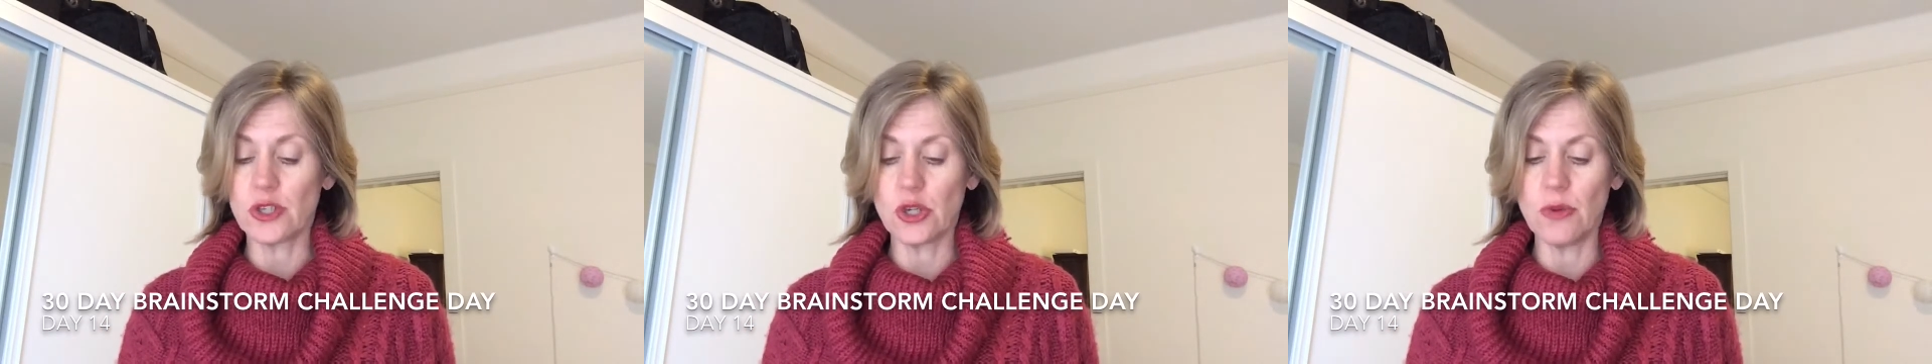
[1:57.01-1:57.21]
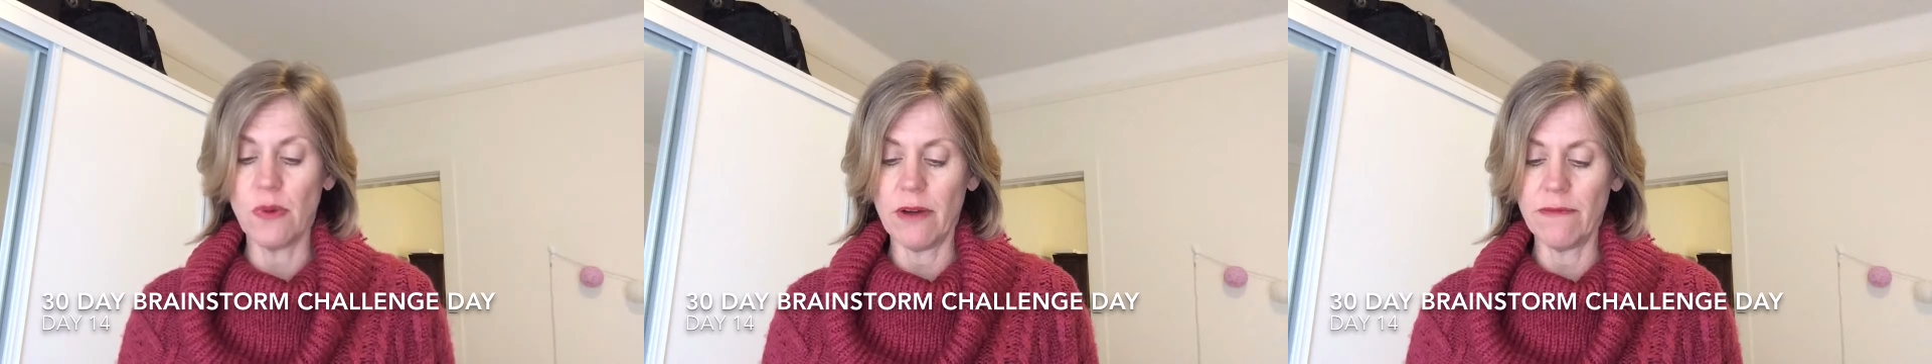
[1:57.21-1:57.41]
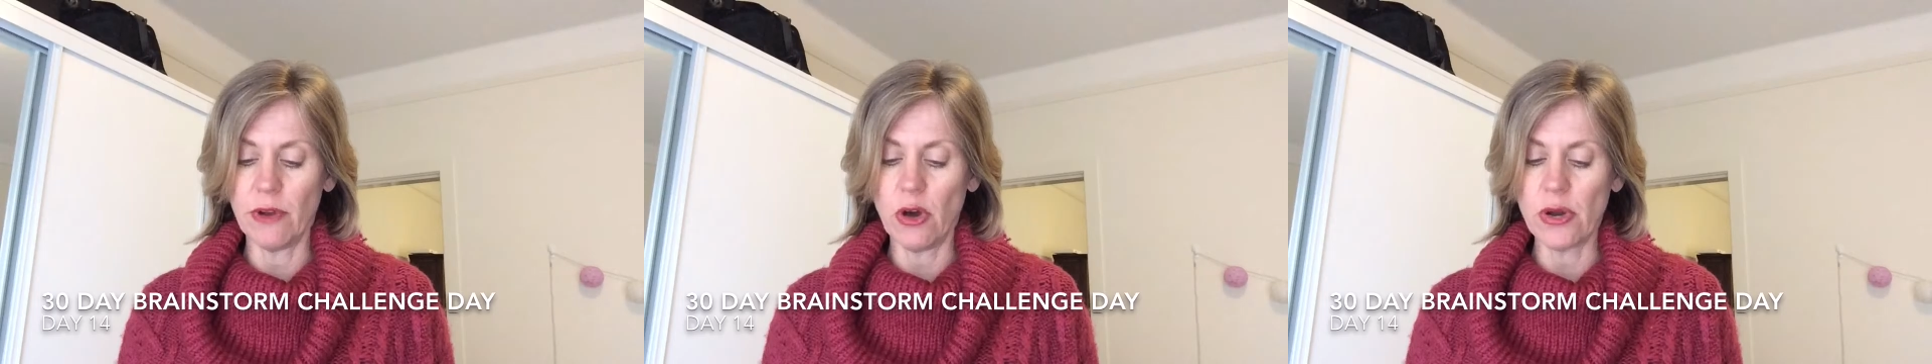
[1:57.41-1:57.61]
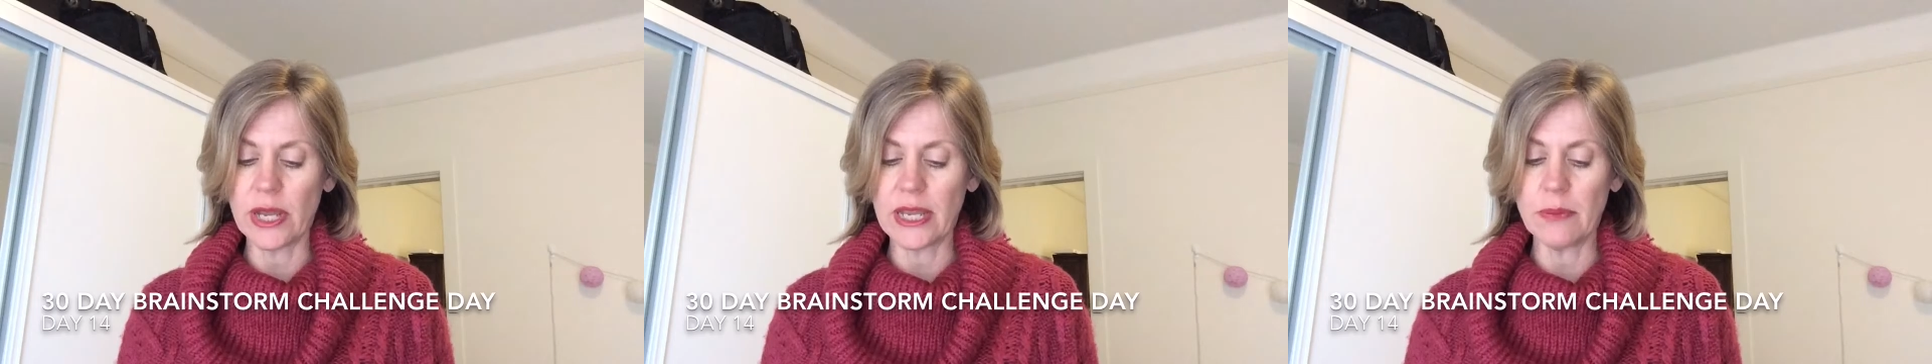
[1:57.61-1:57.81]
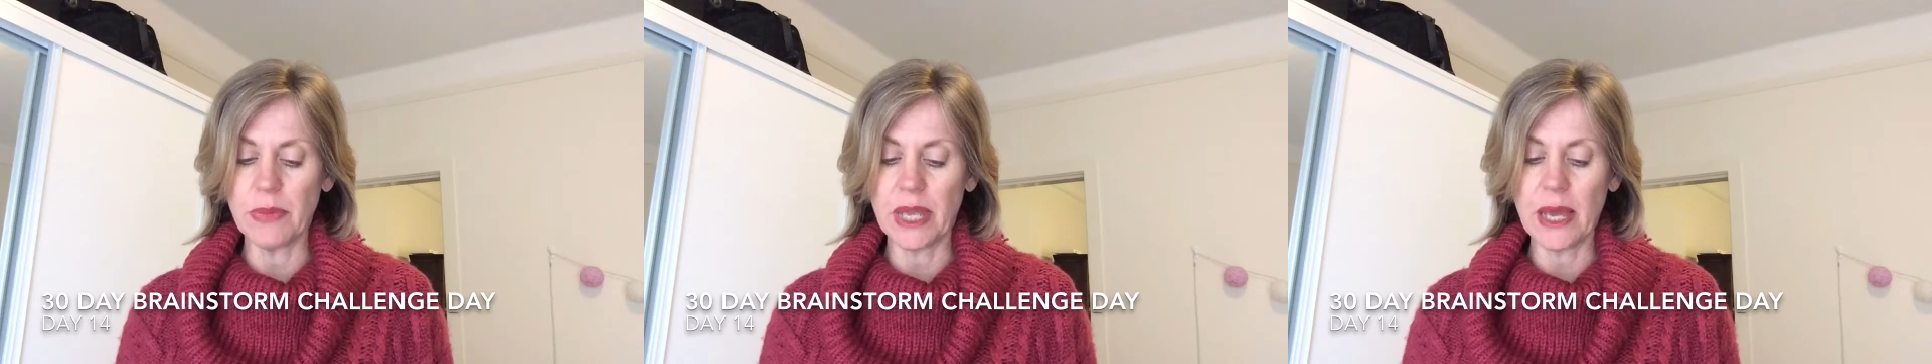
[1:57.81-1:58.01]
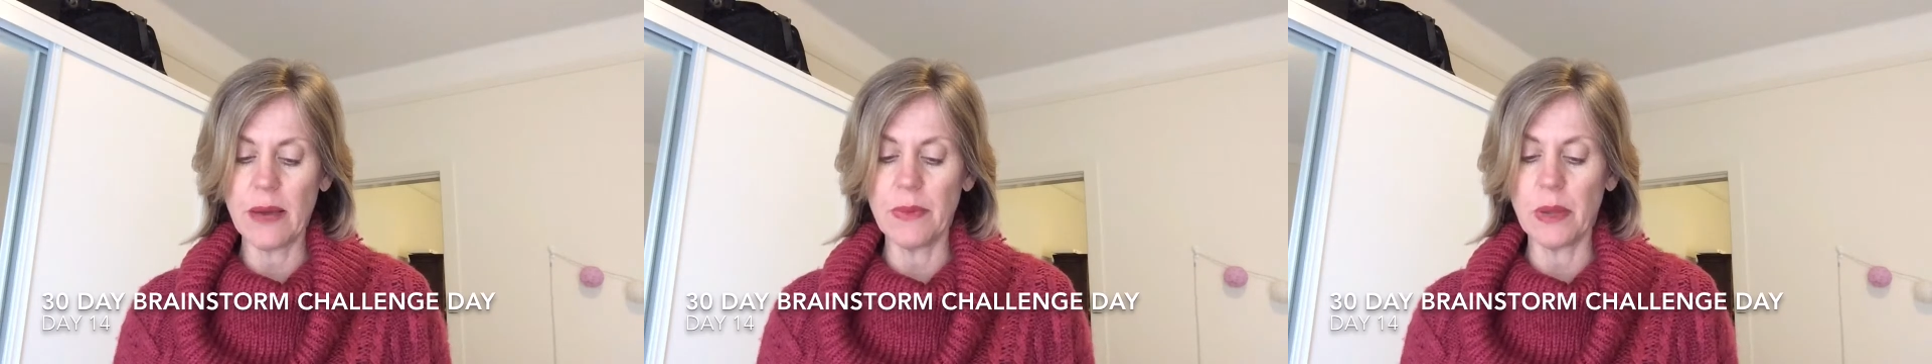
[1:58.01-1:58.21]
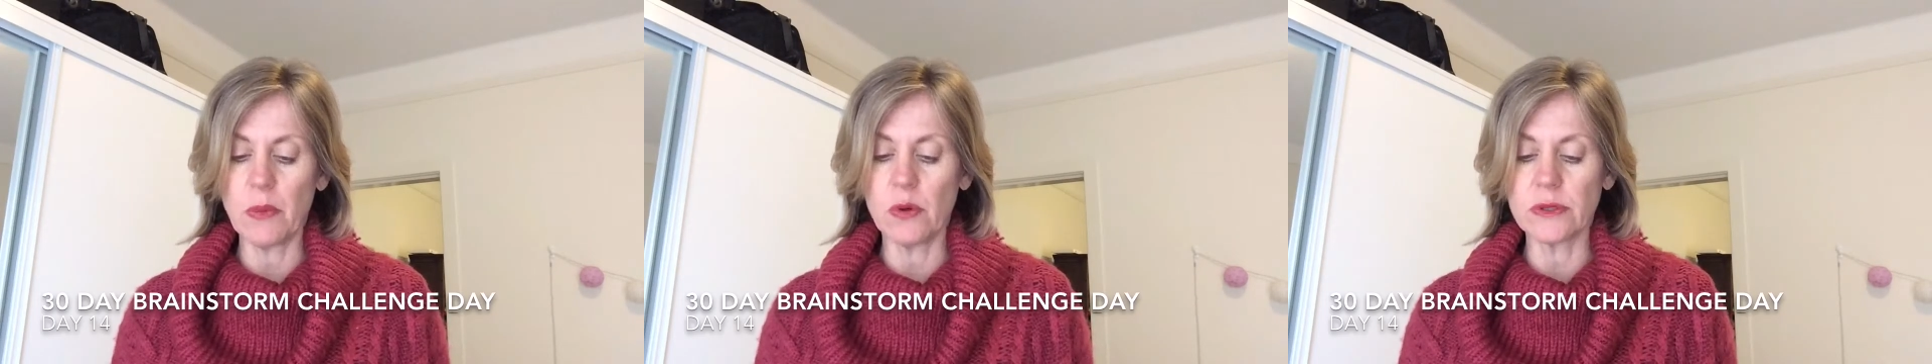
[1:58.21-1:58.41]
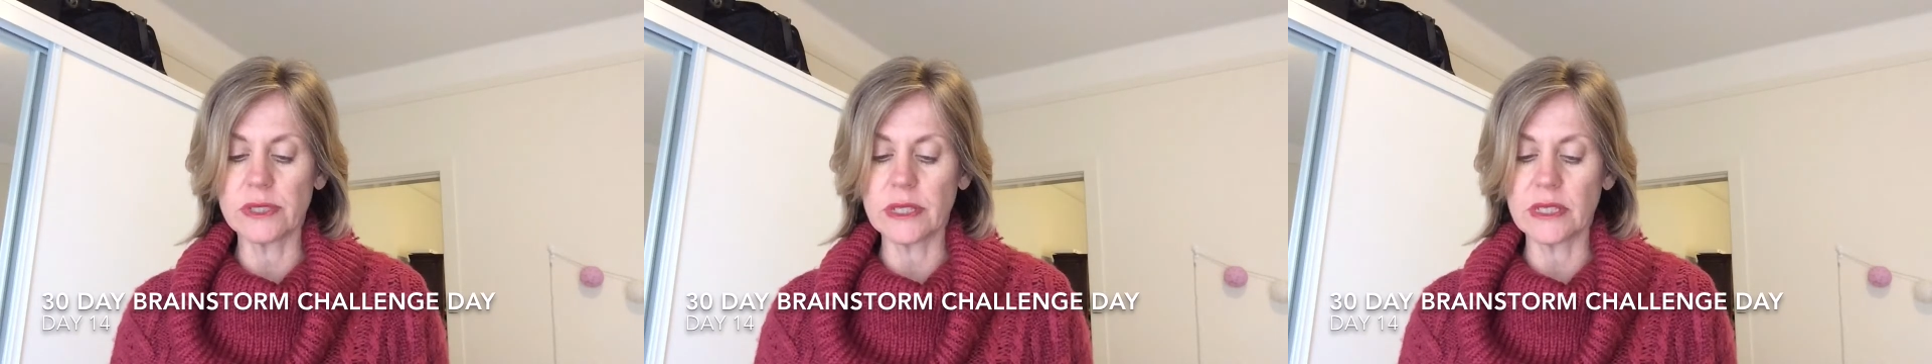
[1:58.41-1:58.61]
to my vlogging and becoming
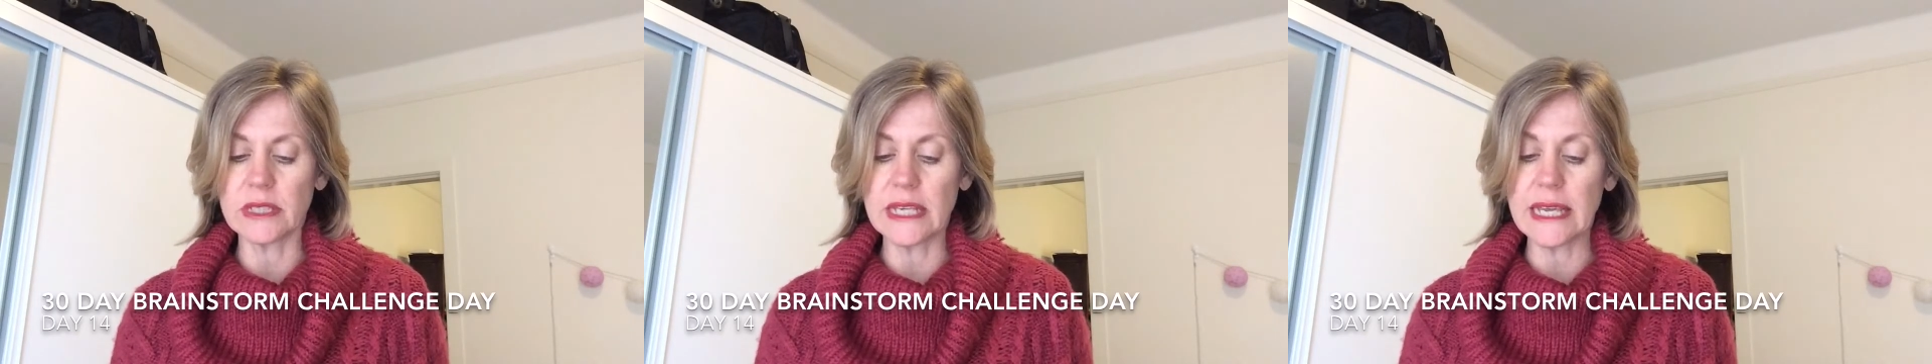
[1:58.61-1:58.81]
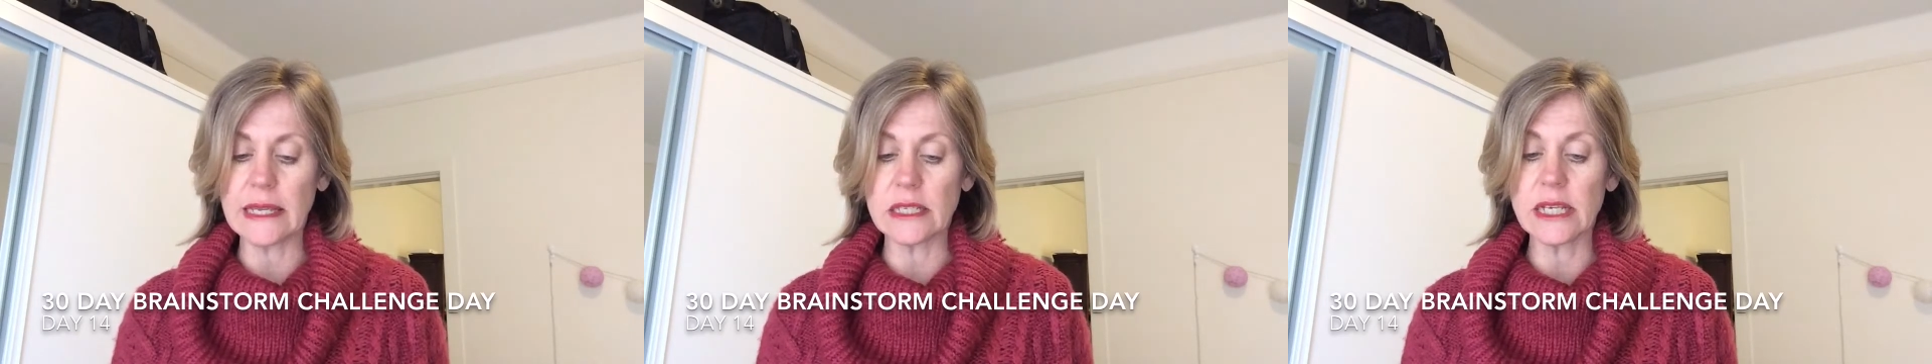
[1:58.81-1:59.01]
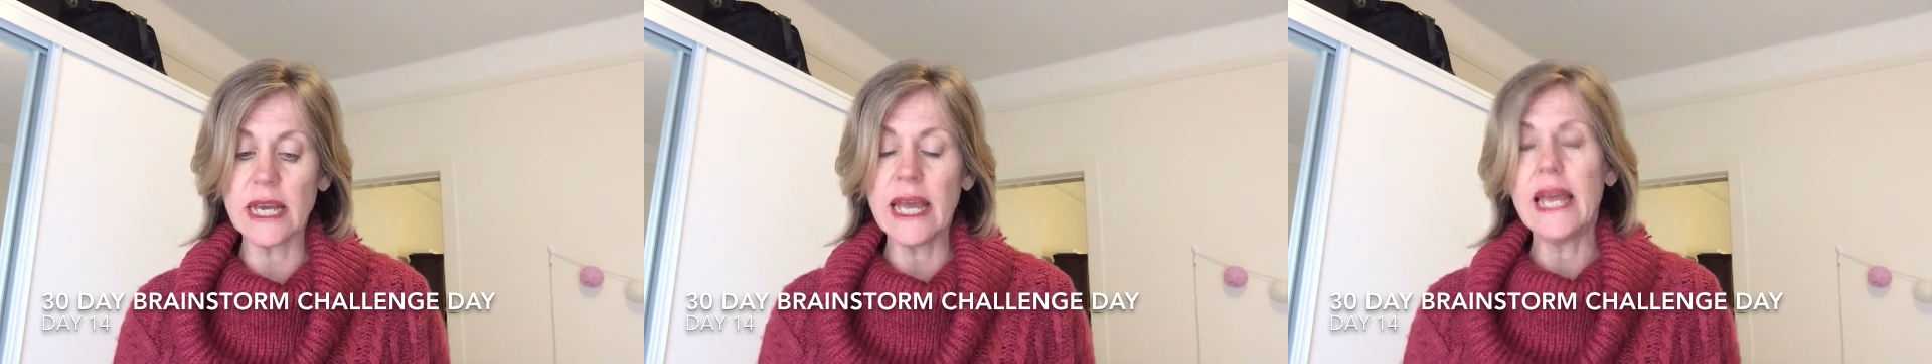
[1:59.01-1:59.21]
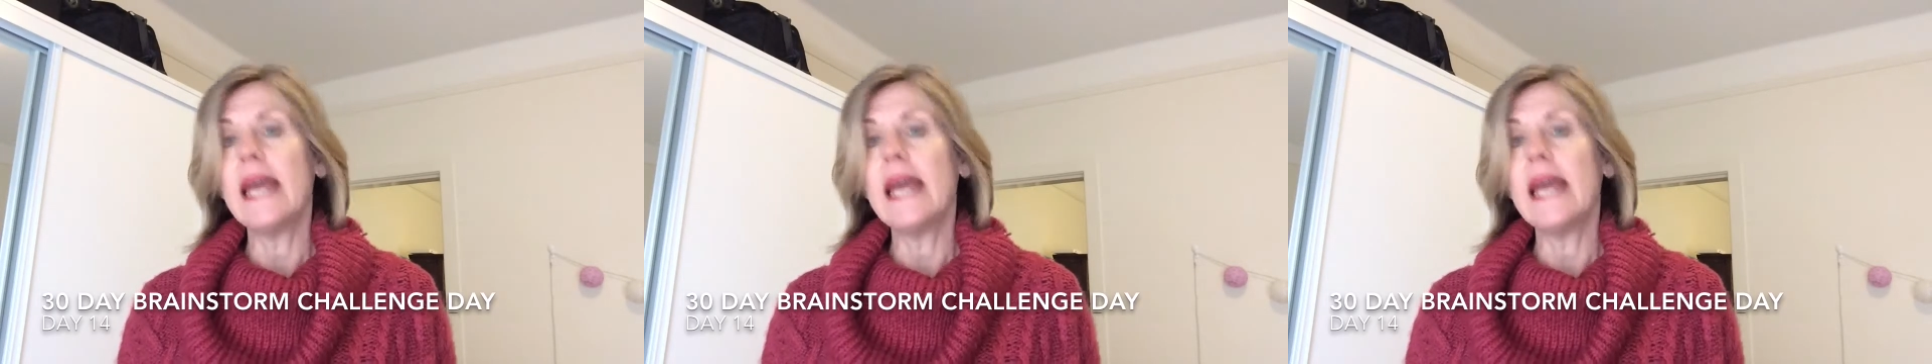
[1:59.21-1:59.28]
more succinct.